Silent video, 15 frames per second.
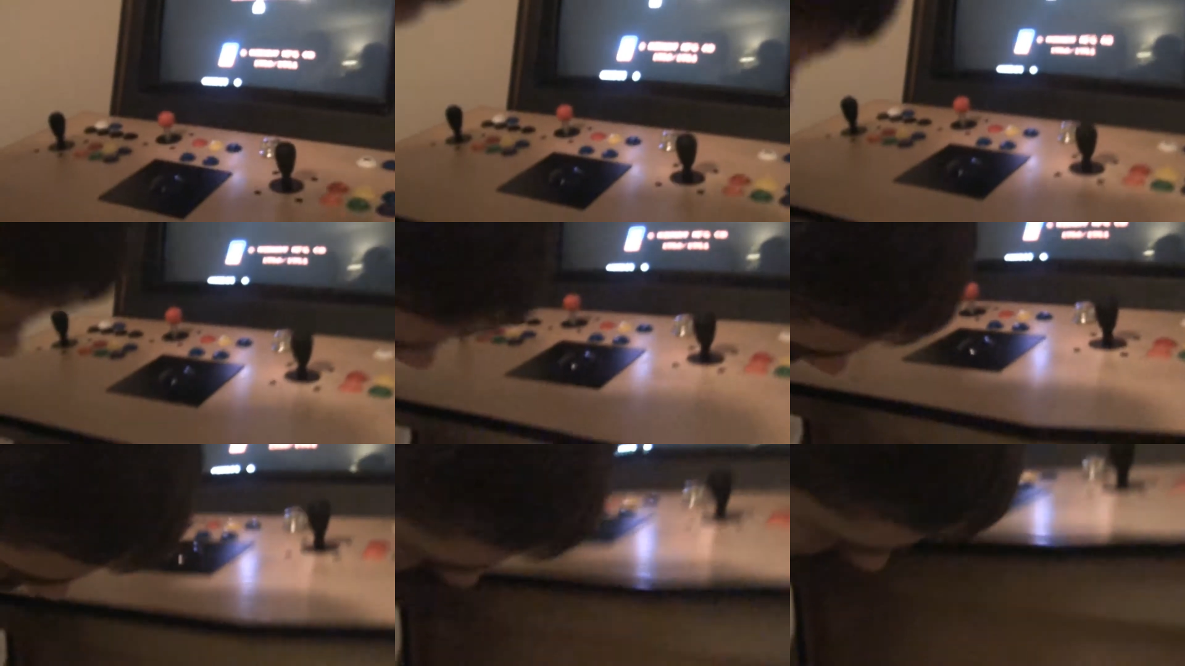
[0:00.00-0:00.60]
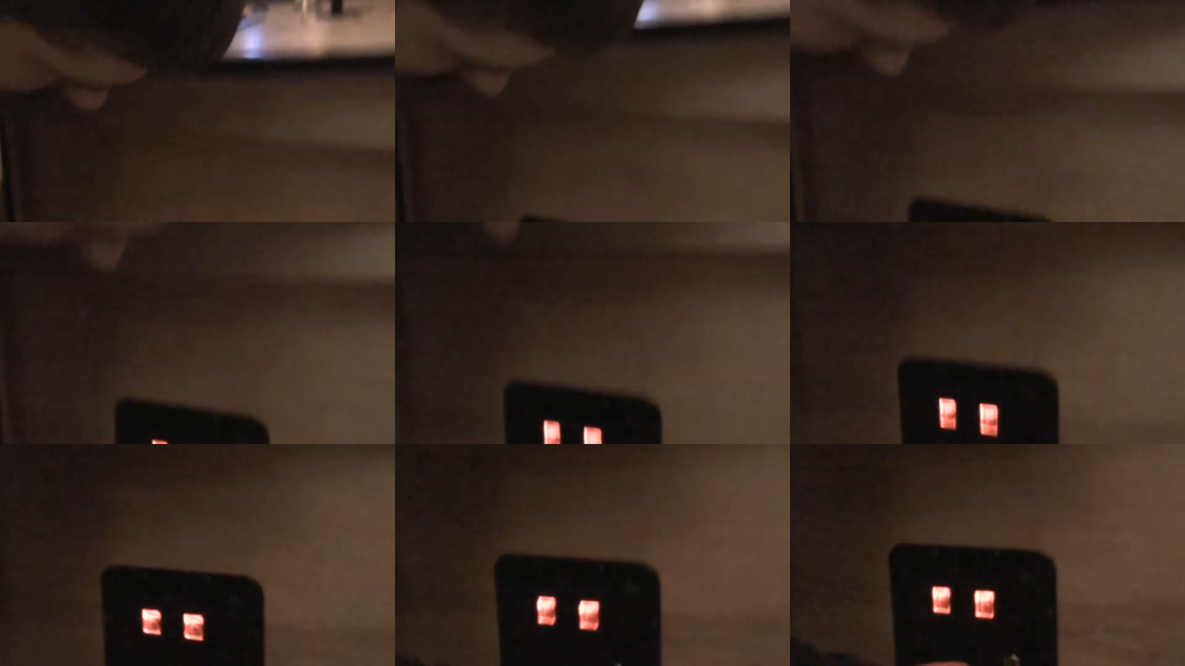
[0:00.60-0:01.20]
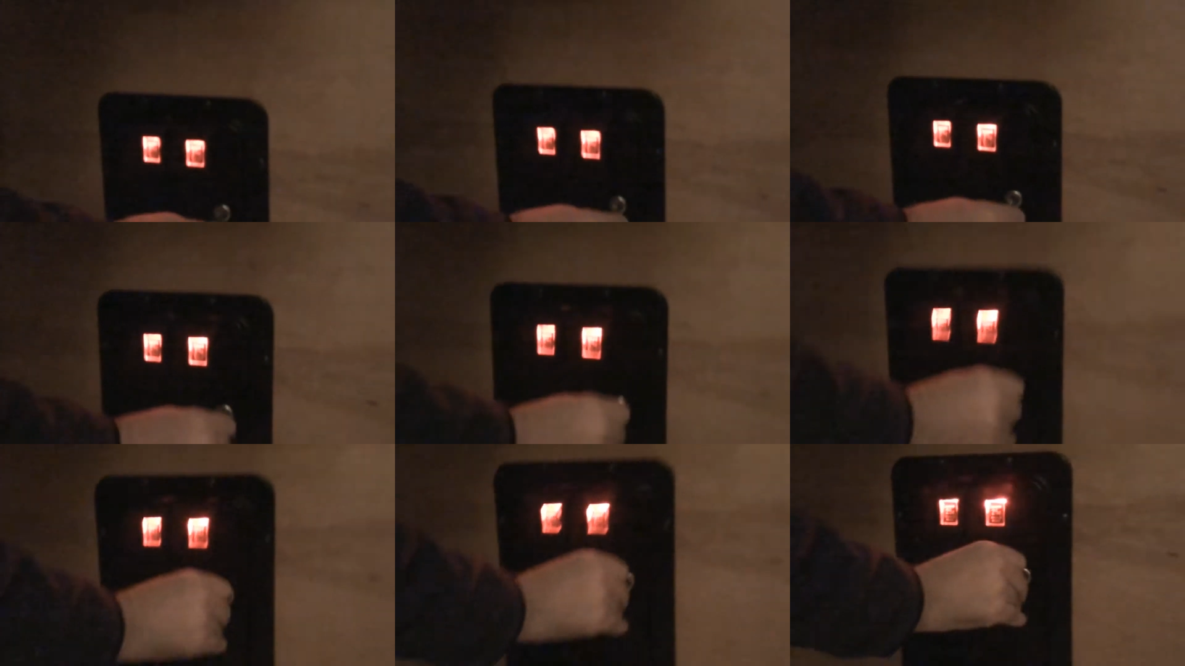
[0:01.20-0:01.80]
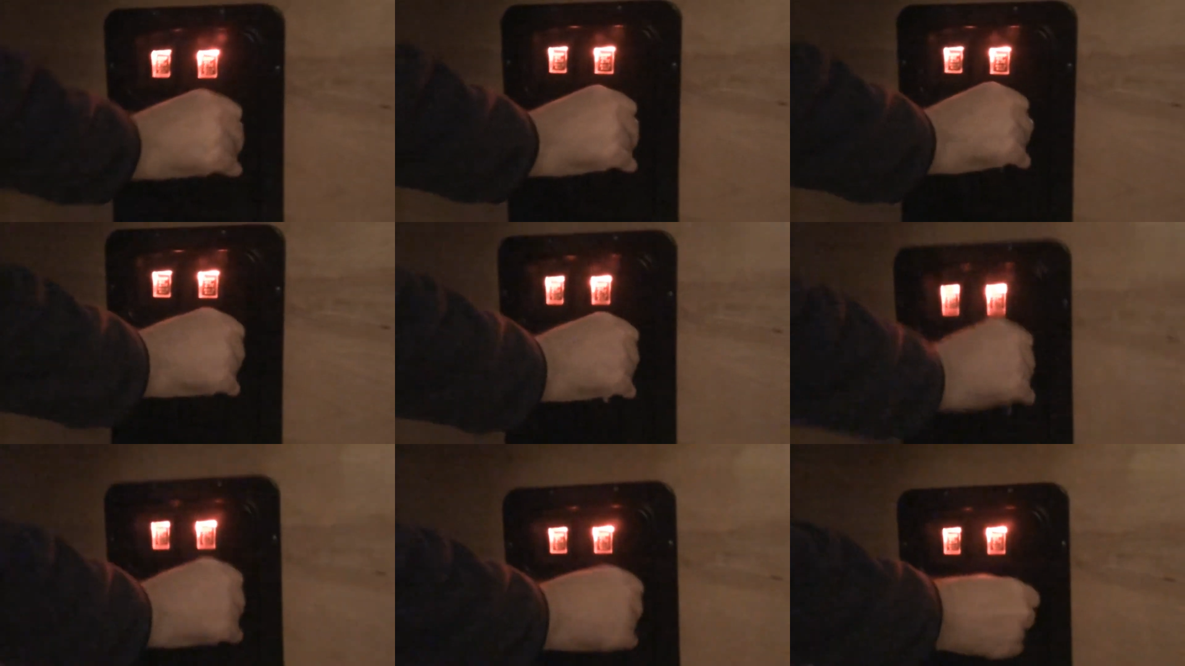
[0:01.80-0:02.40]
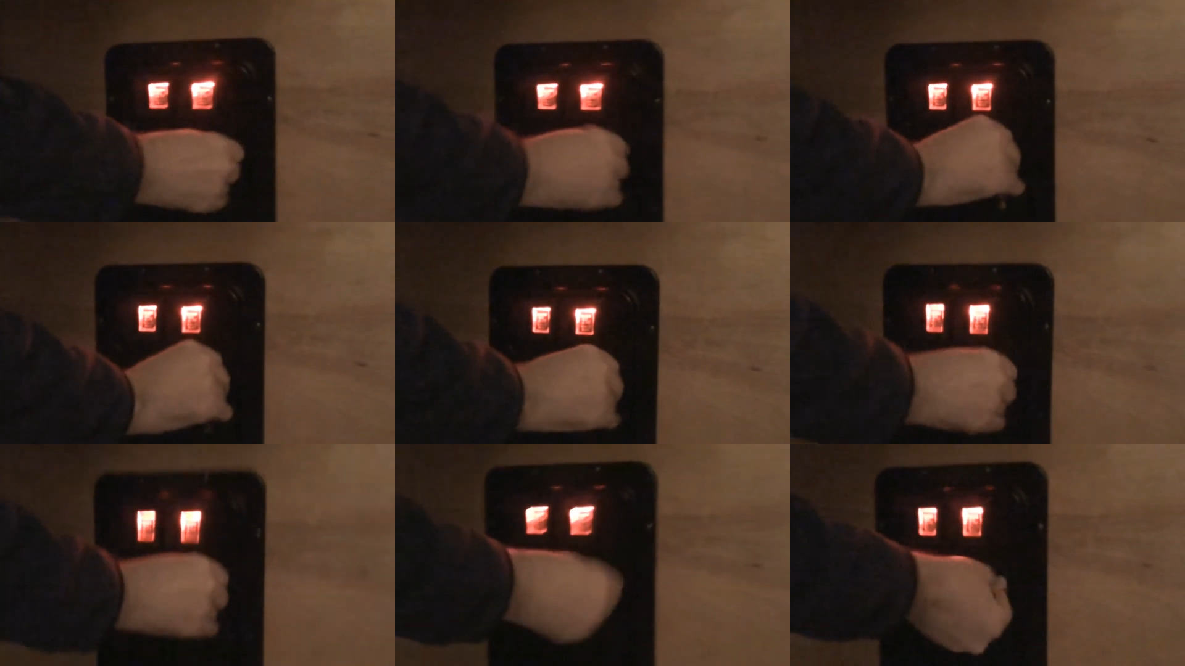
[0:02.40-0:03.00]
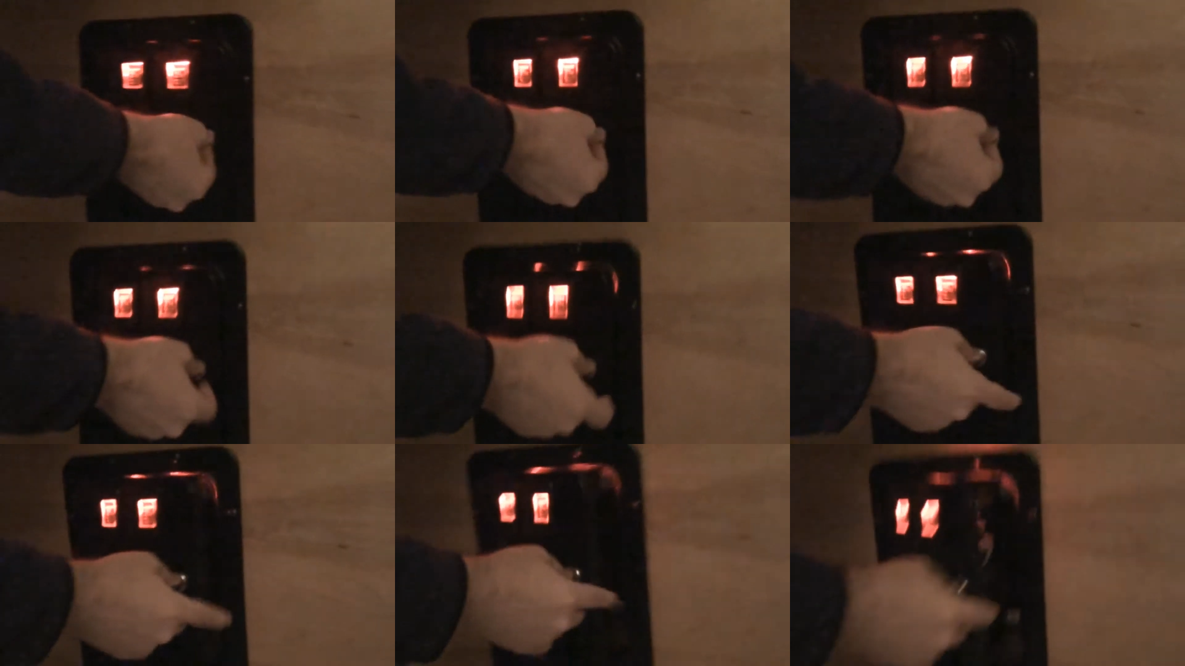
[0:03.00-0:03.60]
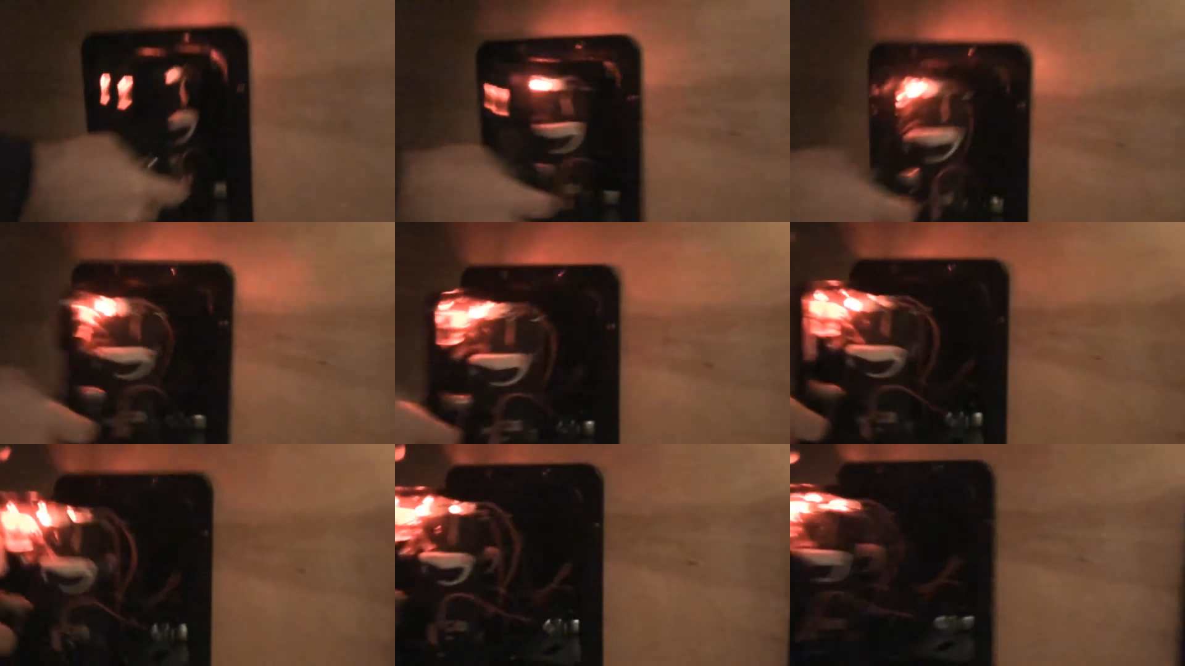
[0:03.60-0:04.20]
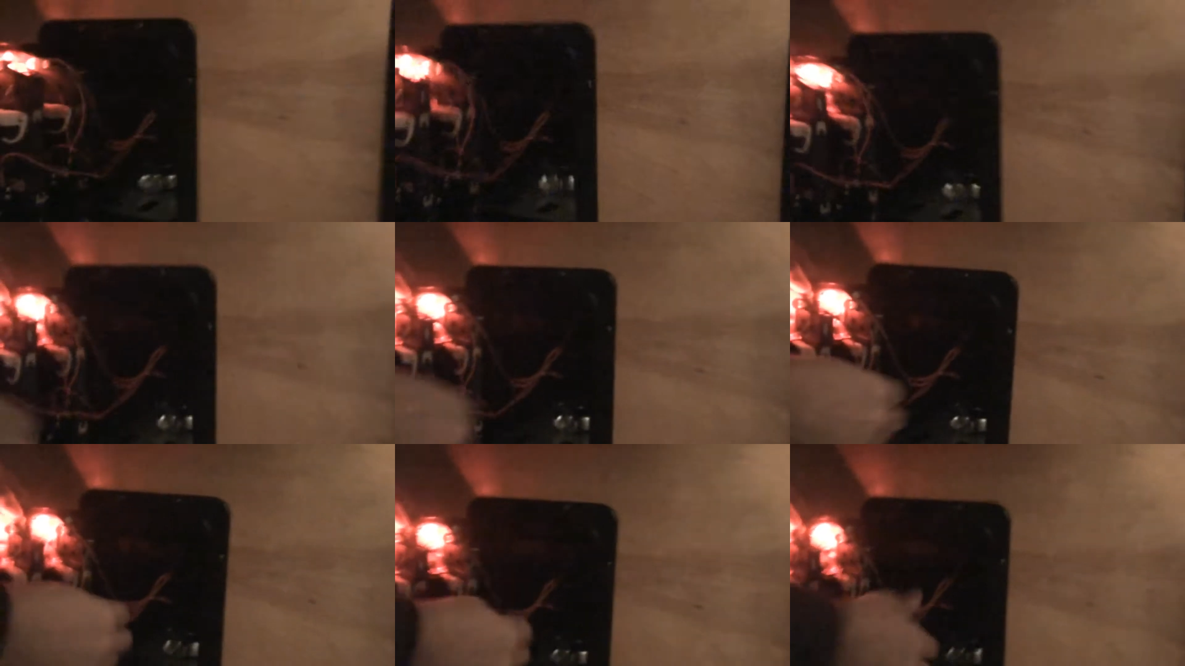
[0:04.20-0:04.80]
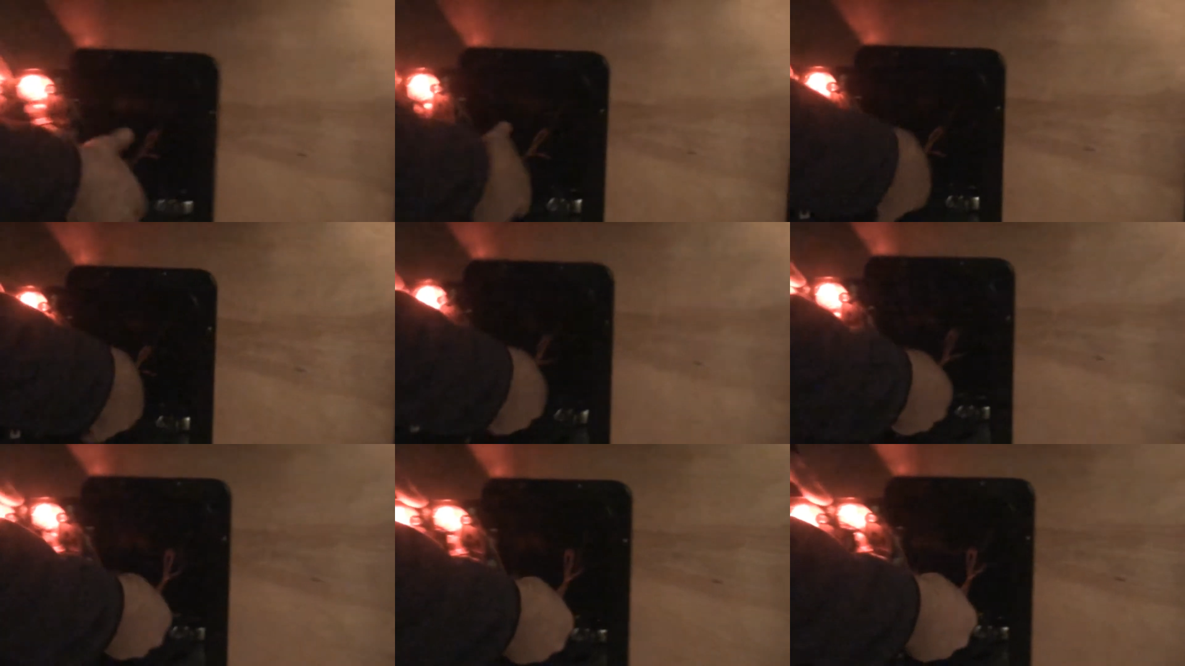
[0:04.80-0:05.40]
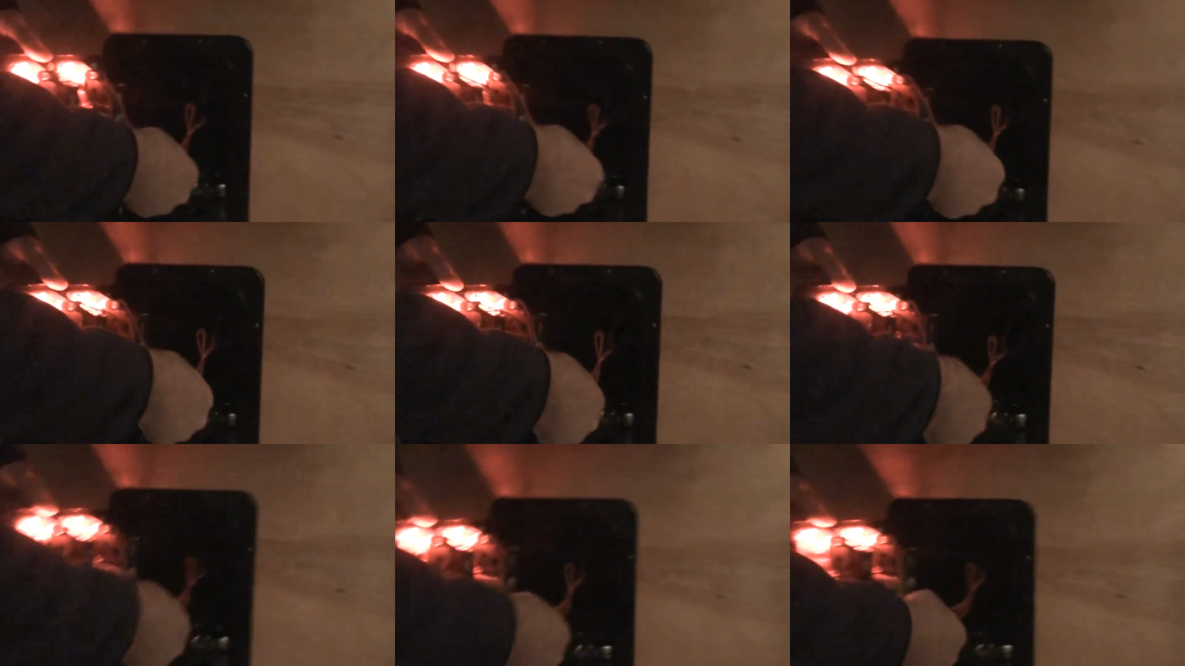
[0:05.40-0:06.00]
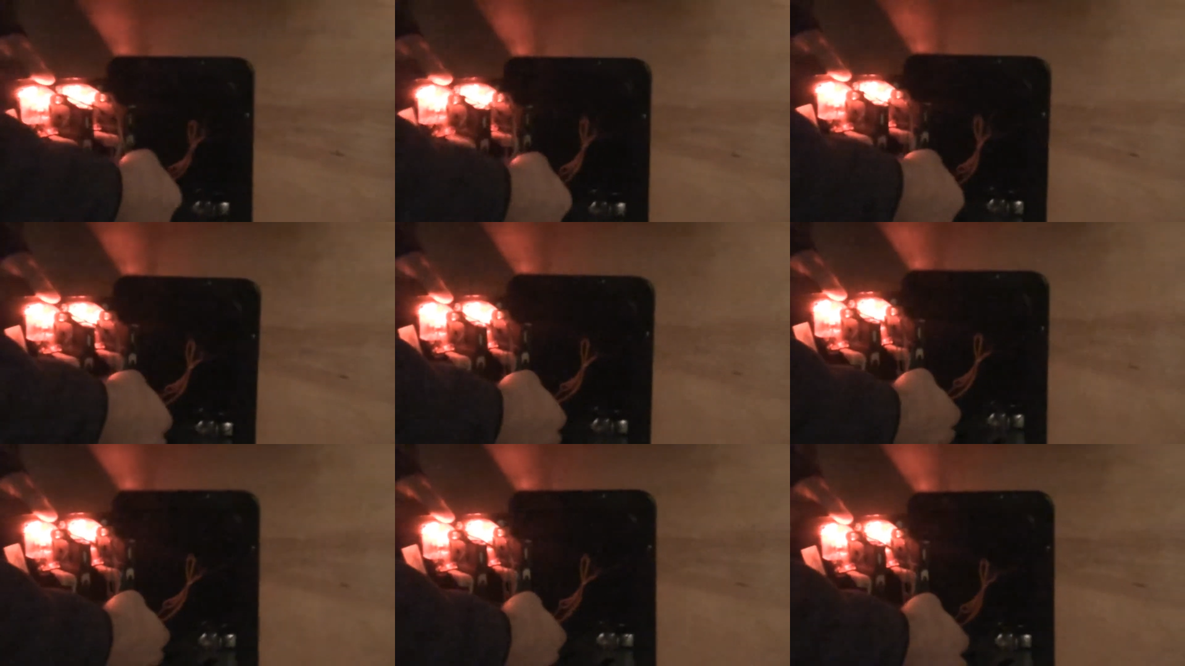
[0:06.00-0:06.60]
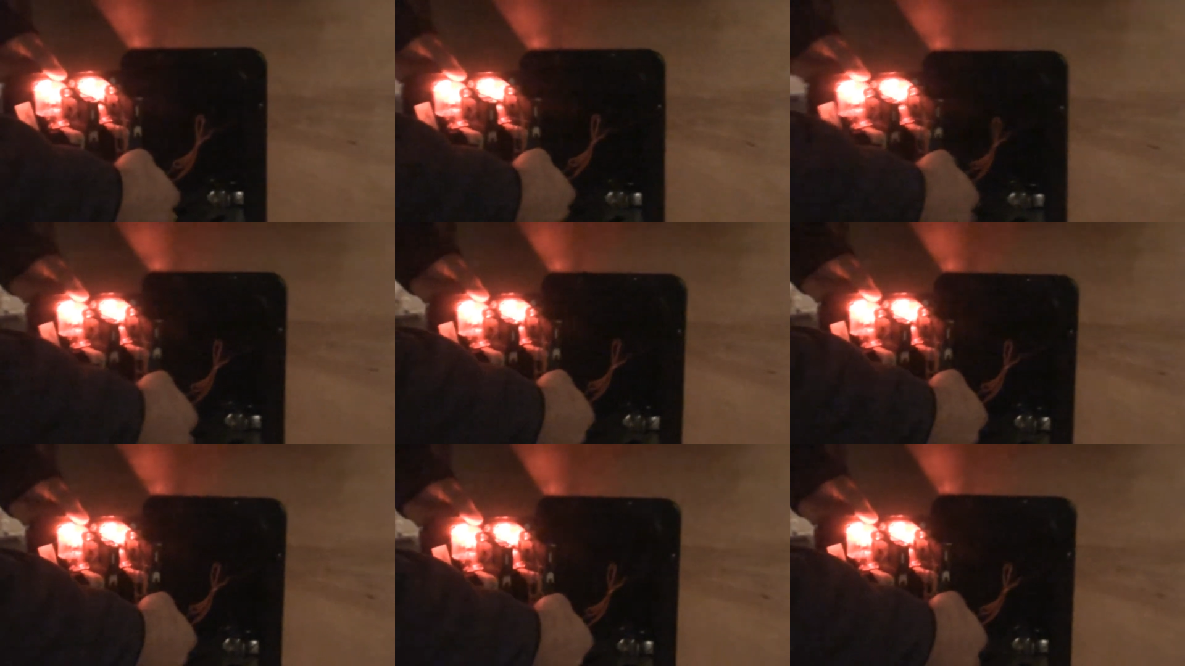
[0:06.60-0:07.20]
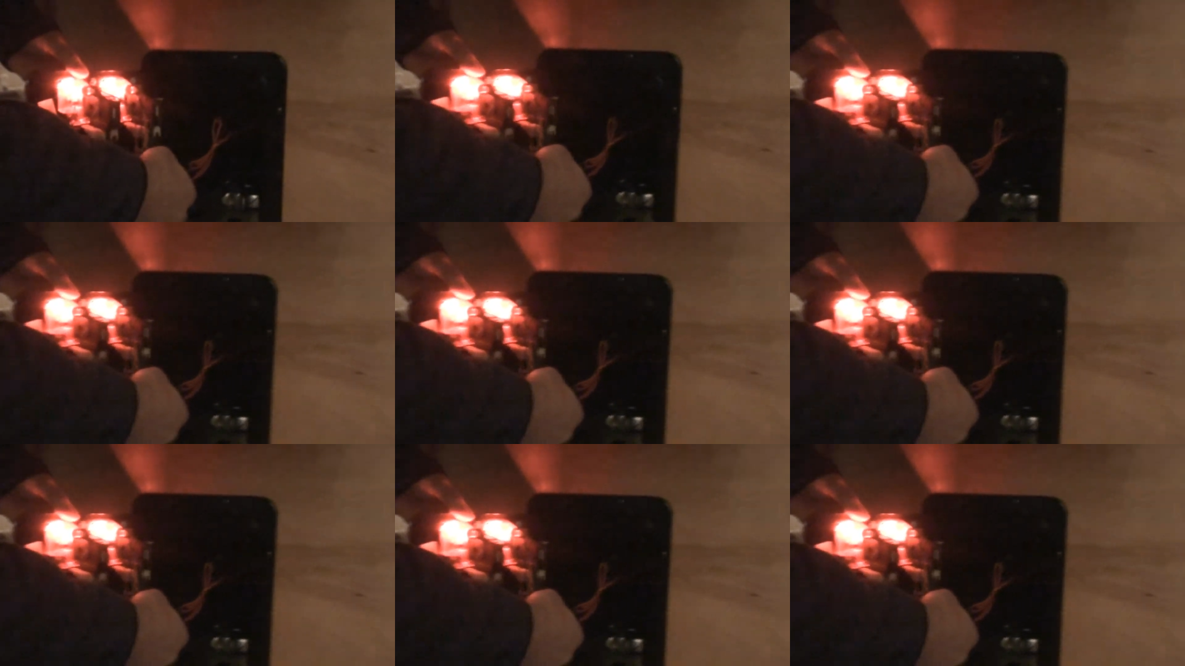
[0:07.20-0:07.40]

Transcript: Nobody's mouth can be seen.